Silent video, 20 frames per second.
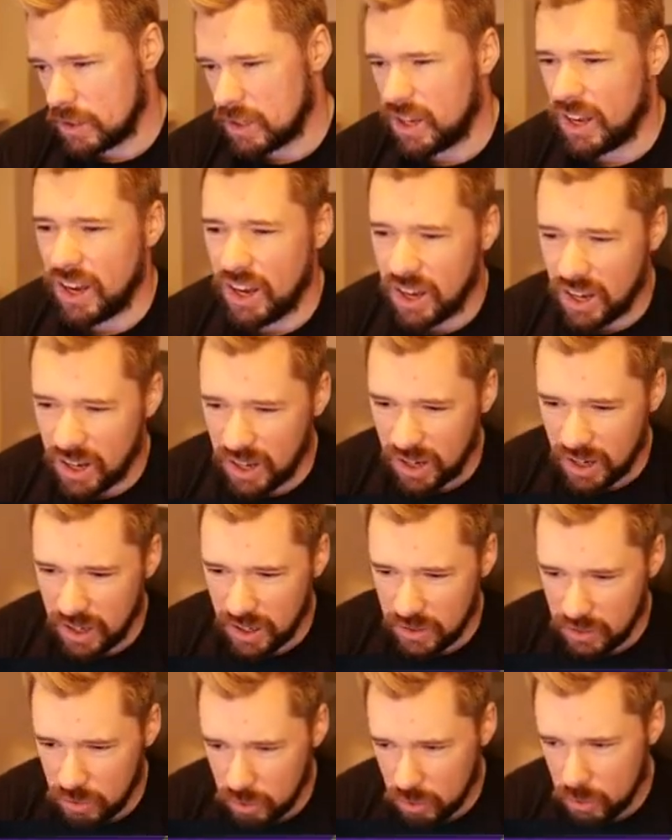Ah,
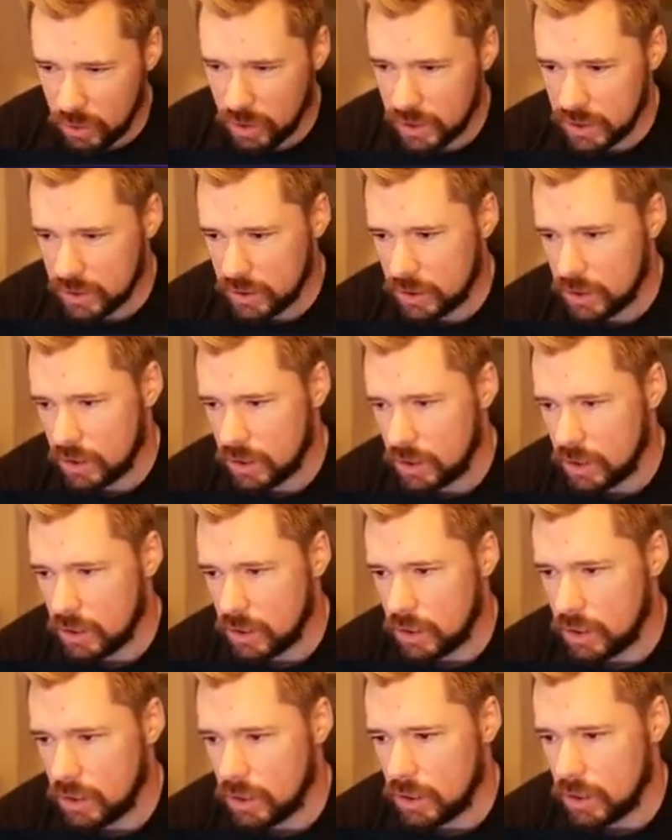not quite.
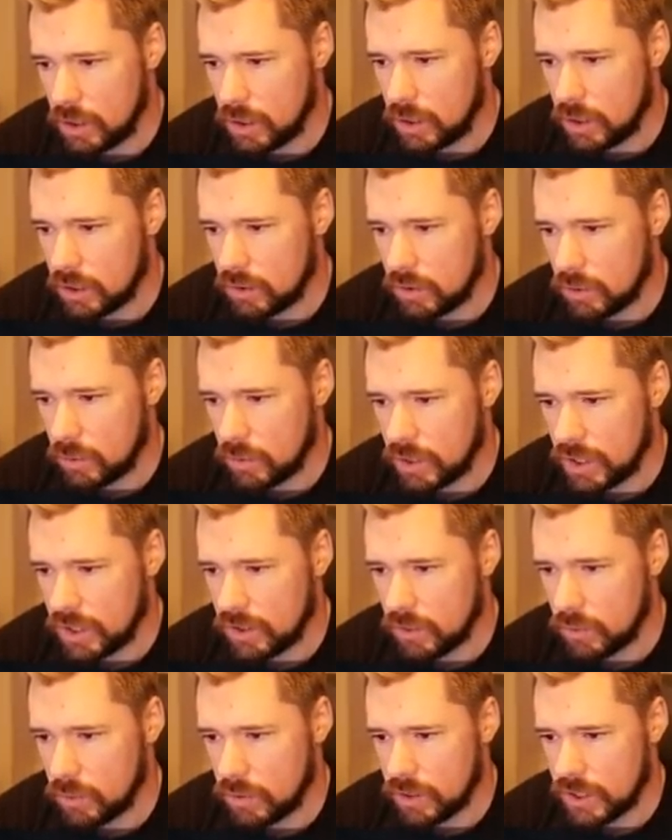Don't want that,
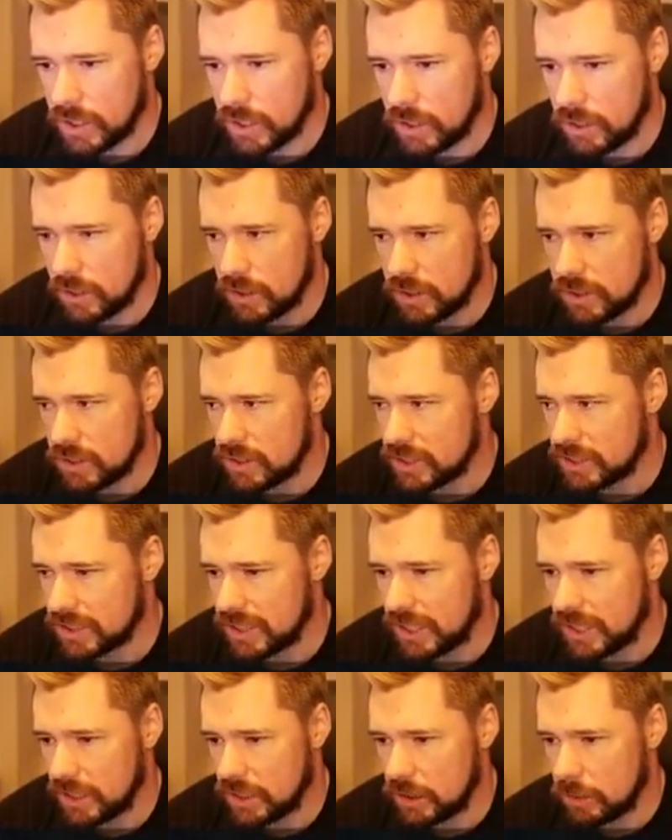don't want that. Let's list that
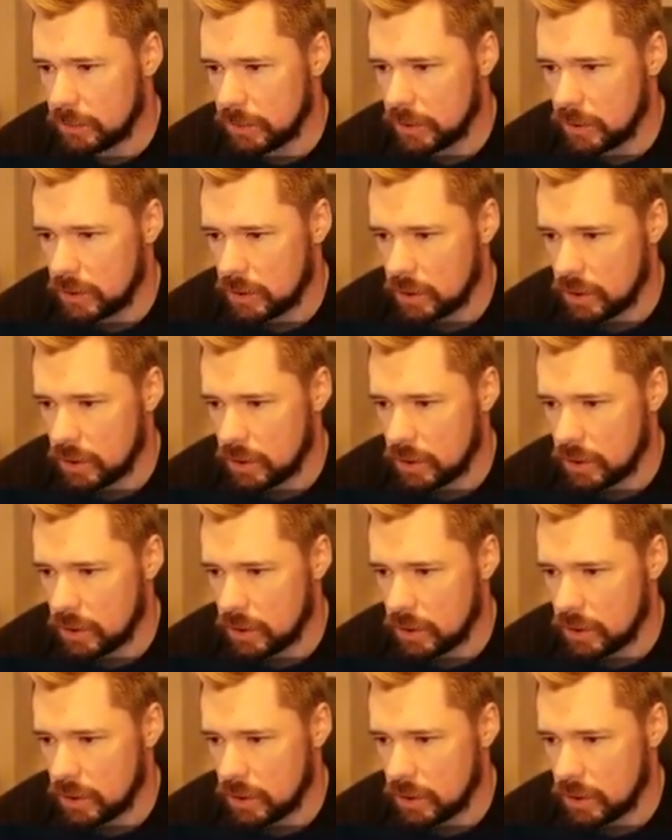up.